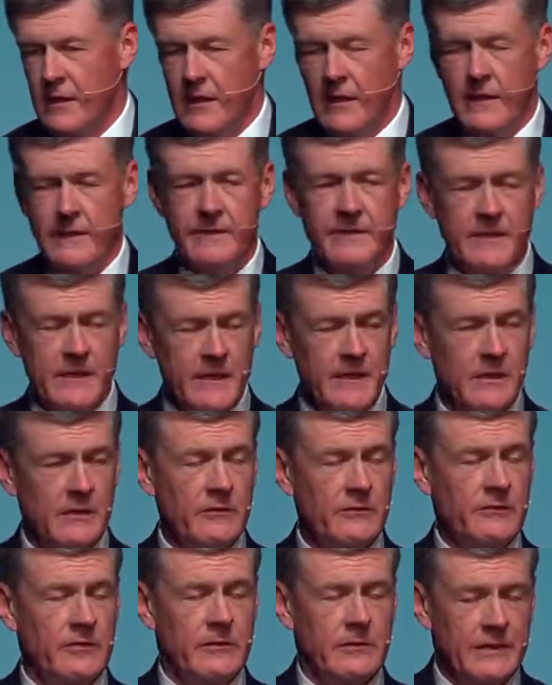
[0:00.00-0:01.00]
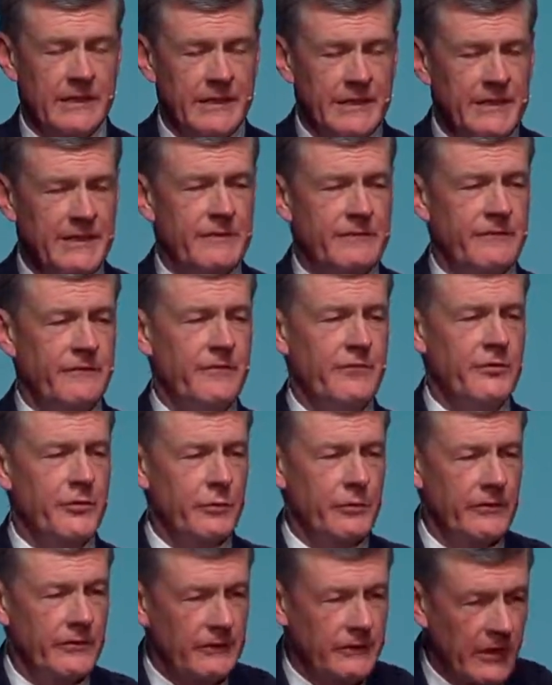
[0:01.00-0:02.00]
and then to leave the
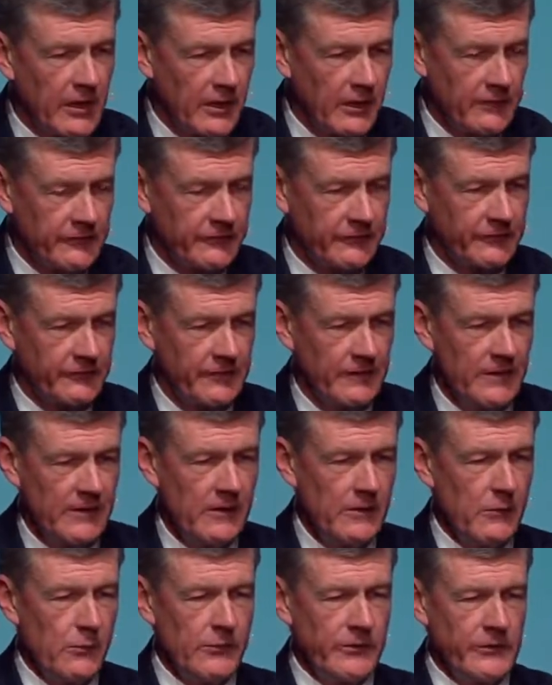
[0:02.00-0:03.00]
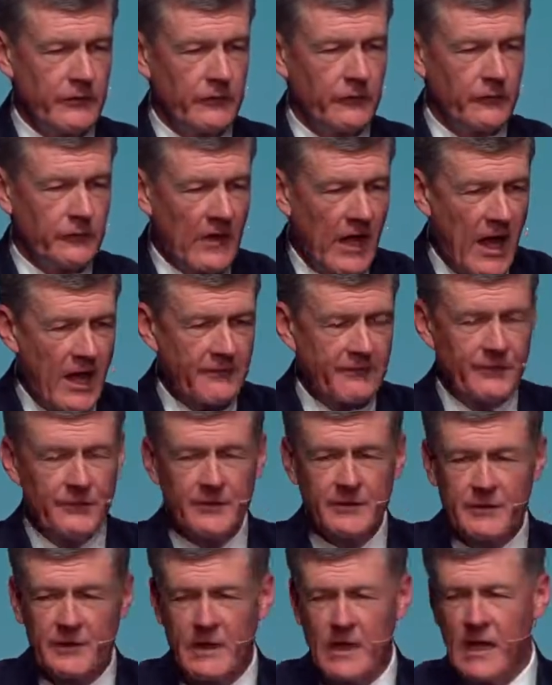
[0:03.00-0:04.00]
results with a
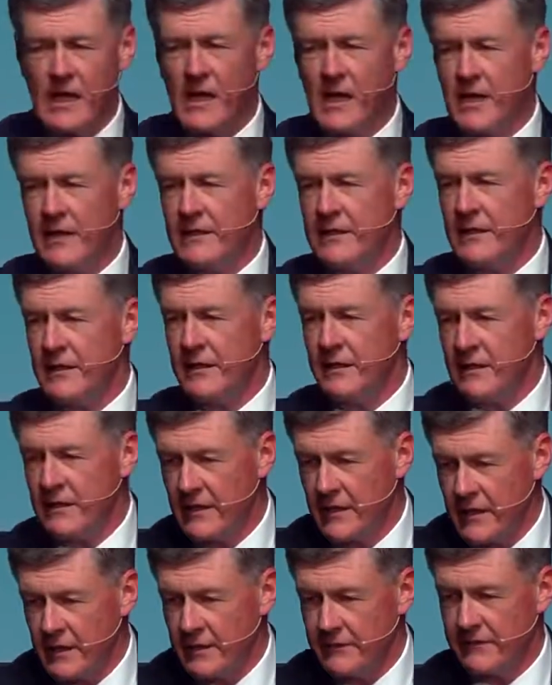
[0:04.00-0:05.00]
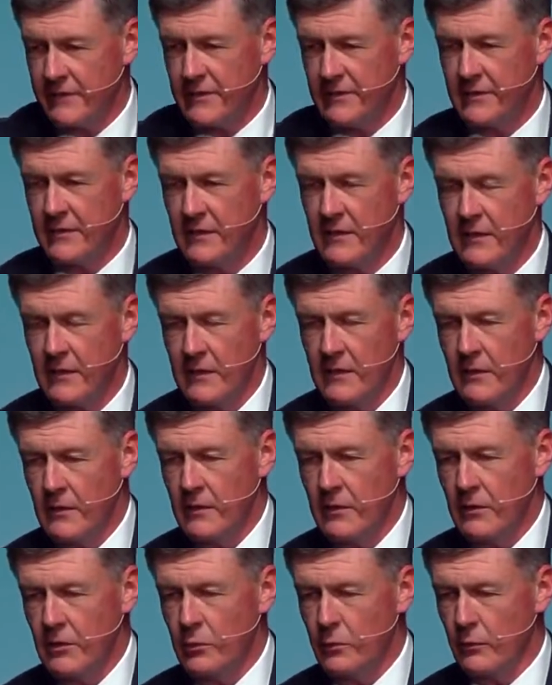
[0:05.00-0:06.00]
sovereign God in heaven
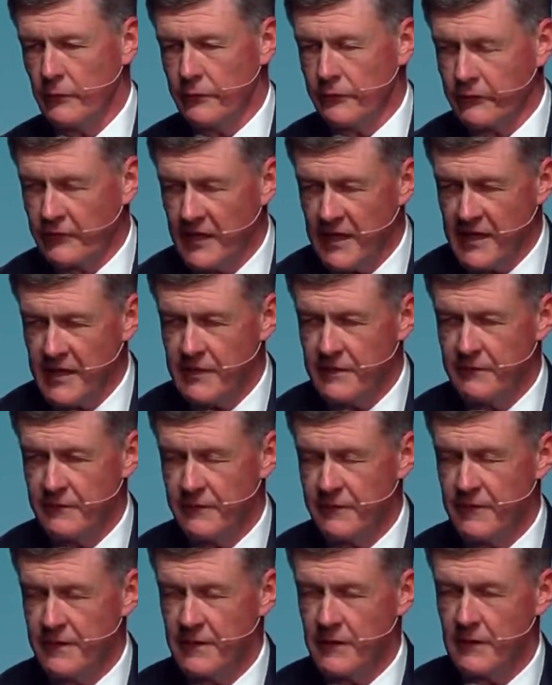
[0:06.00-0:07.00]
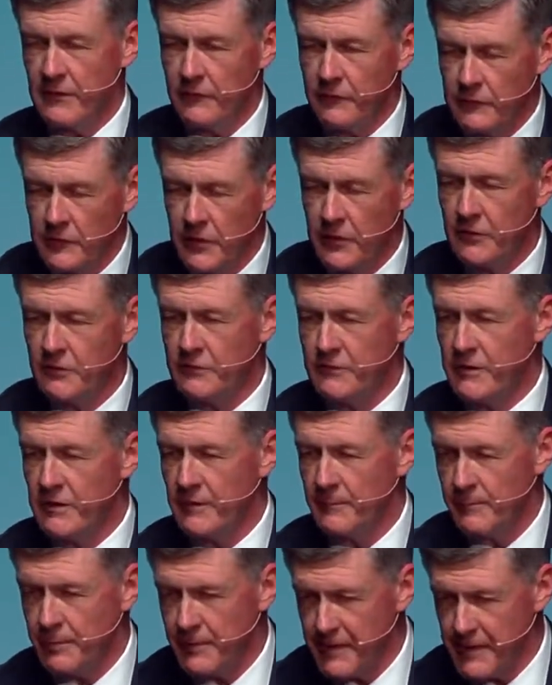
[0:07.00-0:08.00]
who will save His own
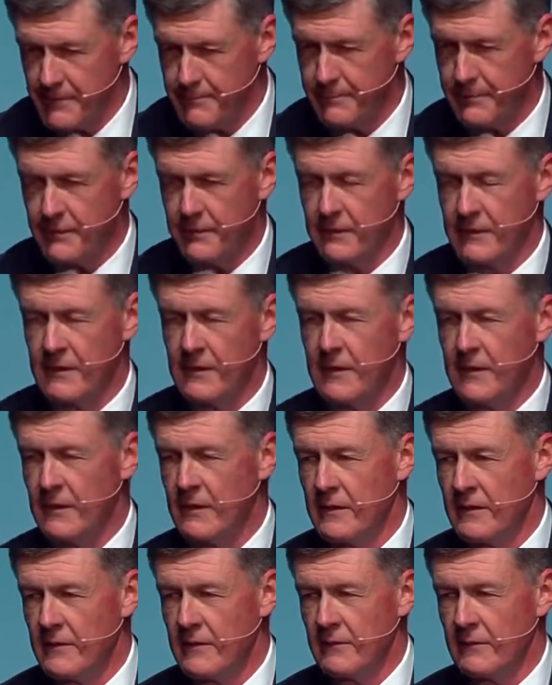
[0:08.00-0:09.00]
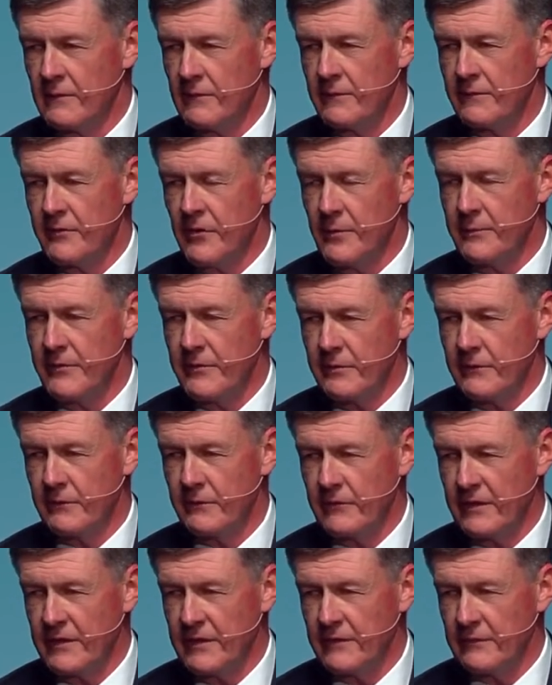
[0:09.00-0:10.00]
people from their
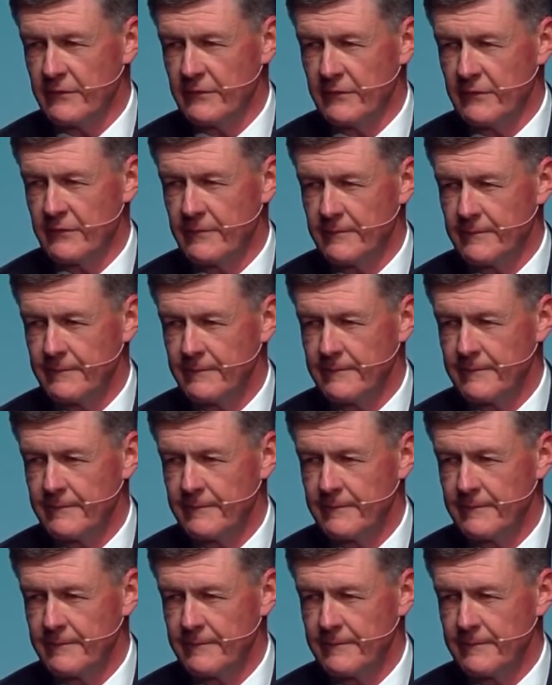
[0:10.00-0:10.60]
sins.